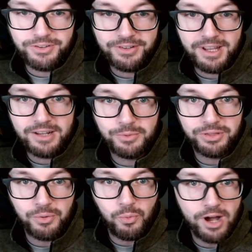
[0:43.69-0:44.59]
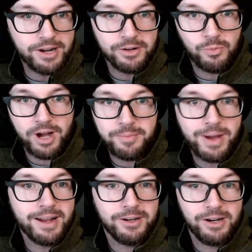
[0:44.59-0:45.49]
again, with the white on white
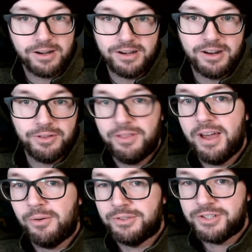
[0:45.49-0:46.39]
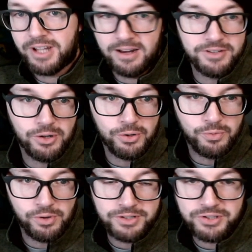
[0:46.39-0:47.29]
background, I know that that one's kind of an old
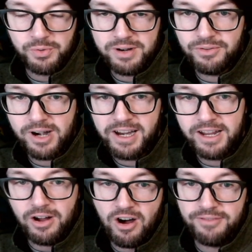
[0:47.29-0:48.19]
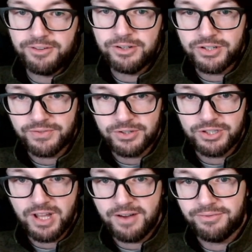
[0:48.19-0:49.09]
one. So whenever I get offers for
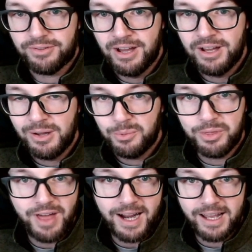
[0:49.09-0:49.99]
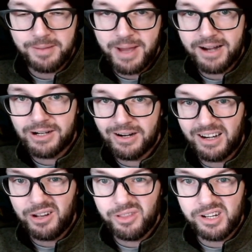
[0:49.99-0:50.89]
stuff with that kind of background, I
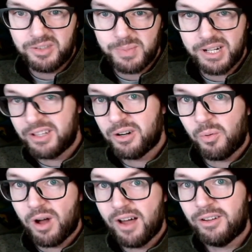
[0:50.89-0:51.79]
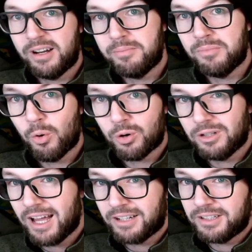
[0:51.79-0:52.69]
that it's been in there a while, and I'm more
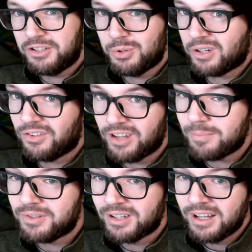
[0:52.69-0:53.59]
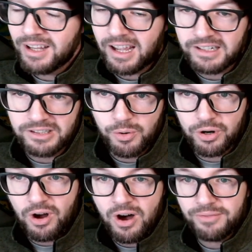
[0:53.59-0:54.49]
likely to accept a
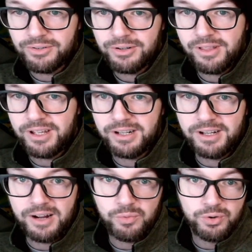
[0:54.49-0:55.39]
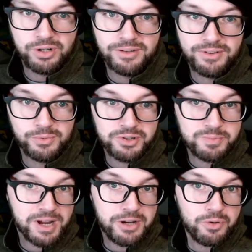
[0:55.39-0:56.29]
lower offer than I would if it was
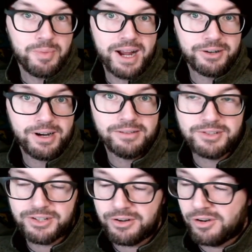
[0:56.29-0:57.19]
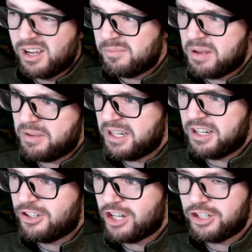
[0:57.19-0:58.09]
my newer background. So maybe I need
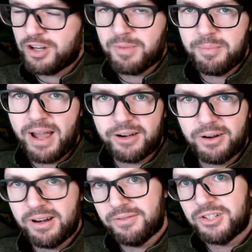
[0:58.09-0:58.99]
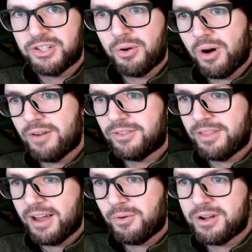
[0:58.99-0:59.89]
to change up my background every so
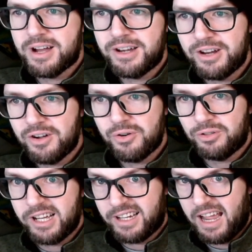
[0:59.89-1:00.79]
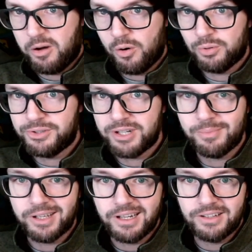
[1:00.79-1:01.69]
often. That way I know like how old
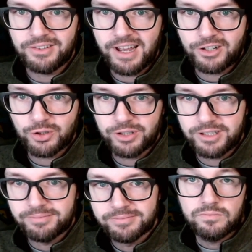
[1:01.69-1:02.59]
something is actually.